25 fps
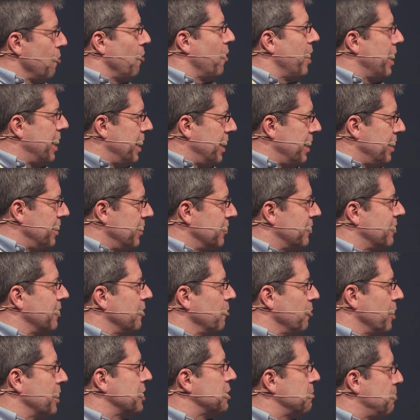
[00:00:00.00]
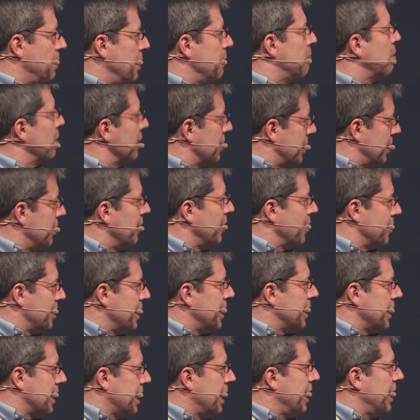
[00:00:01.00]
ways in which people can
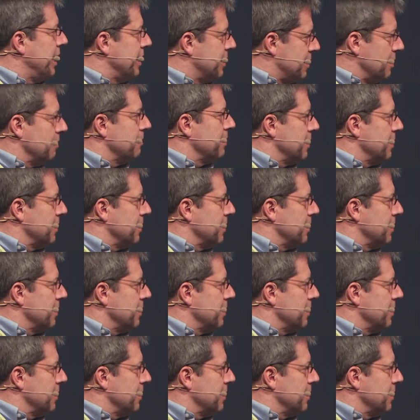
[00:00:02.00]
authenticate to